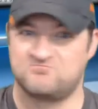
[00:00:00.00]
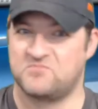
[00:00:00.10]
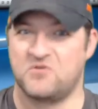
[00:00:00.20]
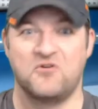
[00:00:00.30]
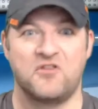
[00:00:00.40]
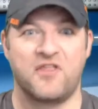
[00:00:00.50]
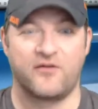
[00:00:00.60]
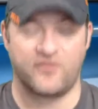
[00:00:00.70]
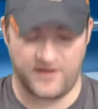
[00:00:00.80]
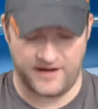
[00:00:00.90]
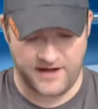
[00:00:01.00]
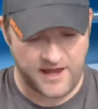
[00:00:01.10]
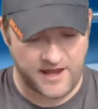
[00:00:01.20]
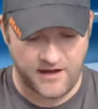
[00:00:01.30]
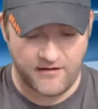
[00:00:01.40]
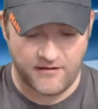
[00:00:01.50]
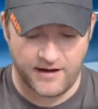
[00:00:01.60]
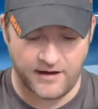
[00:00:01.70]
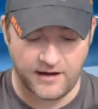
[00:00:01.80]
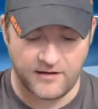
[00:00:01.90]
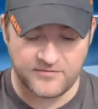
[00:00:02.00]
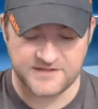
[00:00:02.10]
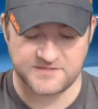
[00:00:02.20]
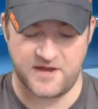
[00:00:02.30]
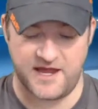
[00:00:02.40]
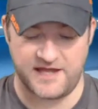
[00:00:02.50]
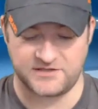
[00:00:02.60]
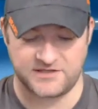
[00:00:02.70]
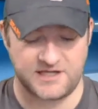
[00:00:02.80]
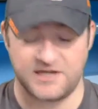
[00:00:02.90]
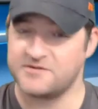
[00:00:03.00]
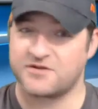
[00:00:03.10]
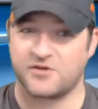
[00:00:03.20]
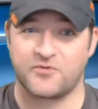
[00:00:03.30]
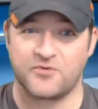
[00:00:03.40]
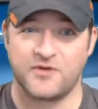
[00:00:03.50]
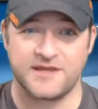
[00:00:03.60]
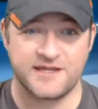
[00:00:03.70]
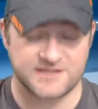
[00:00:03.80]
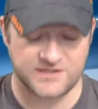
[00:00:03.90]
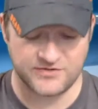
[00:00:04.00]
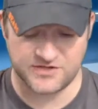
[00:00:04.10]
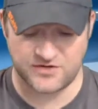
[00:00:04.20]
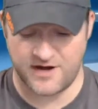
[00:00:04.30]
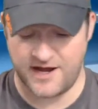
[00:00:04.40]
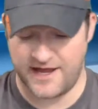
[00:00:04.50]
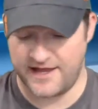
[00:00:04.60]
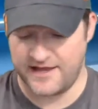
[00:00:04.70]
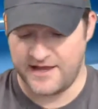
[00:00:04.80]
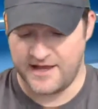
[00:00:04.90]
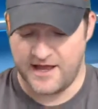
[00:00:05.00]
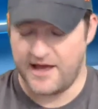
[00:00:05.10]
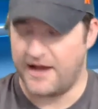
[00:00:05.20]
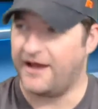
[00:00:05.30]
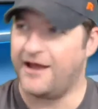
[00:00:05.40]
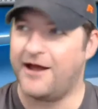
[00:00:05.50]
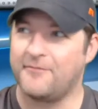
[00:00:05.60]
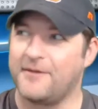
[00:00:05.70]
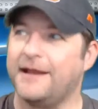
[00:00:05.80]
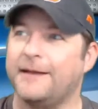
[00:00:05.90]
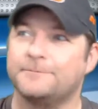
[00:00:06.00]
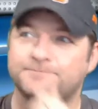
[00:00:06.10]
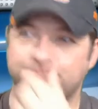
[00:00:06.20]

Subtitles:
doing their thing. I love this match. The chemistry between these two is great. I mean,